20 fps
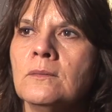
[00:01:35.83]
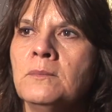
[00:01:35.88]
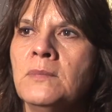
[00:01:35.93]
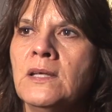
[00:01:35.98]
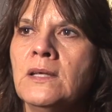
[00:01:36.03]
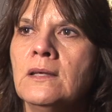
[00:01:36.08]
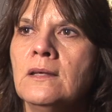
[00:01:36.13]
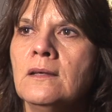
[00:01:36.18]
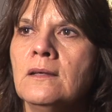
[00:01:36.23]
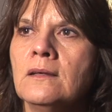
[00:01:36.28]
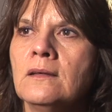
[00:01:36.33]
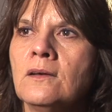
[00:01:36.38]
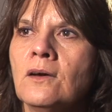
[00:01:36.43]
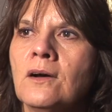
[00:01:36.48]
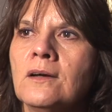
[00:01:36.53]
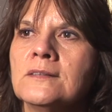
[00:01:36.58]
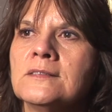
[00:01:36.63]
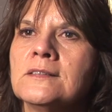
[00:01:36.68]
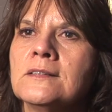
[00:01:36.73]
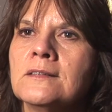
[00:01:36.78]
be
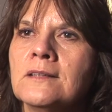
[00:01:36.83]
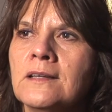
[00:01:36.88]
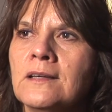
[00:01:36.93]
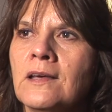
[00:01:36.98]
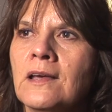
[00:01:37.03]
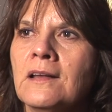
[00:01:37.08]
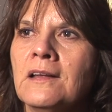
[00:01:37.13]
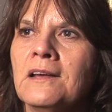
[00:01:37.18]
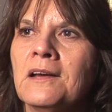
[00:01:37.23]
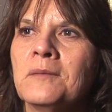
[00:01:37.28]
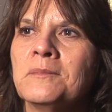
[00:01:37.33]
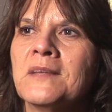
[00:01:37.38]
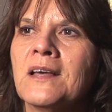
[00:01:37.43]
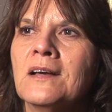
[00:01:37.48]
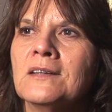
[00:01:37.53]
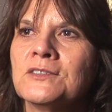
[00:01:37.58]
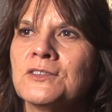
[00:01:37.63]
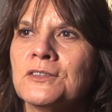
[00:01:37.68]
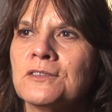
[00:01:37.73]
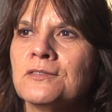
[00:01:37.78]
constantly getting up to
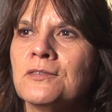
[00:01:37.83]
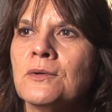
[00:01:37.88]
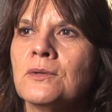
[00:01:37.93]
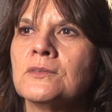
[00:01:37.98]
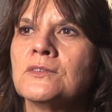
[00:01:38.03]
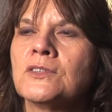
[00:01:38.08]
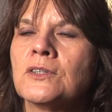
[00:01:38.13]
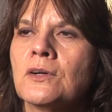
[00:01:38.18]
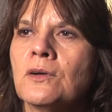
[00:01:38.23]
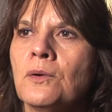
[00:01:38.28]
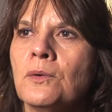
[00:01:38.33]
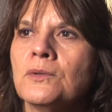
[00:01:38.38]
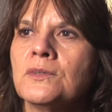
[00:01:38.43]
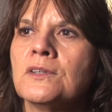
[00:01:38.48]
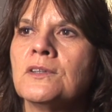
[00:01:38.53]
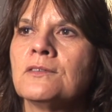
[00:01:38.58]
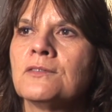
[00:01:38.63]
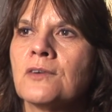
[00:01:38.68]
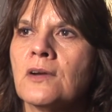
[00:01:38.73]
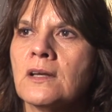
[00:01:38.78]
answer phones or go
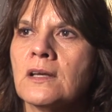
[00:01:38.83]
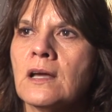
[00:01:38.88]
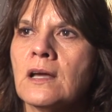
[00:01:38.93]
to the front